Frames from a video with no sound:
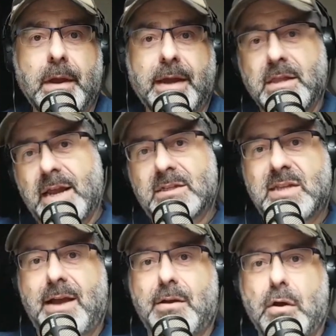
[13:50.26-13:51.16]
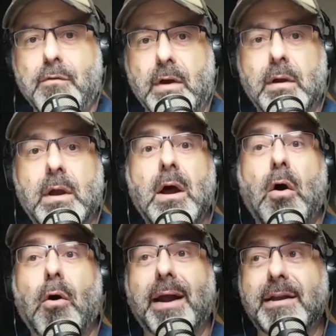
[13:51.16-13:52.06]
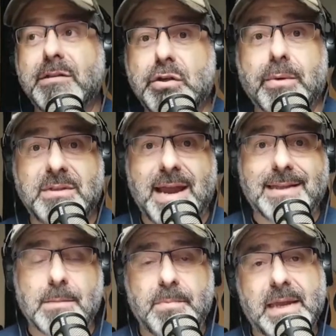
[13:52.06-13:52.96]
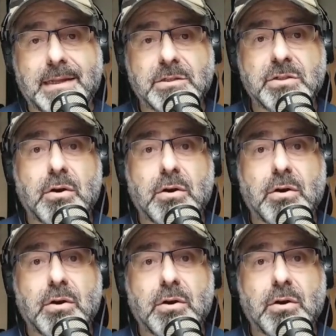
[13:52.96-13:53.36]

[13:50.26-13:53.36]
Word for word: in the next town over or I could do a day at the beach,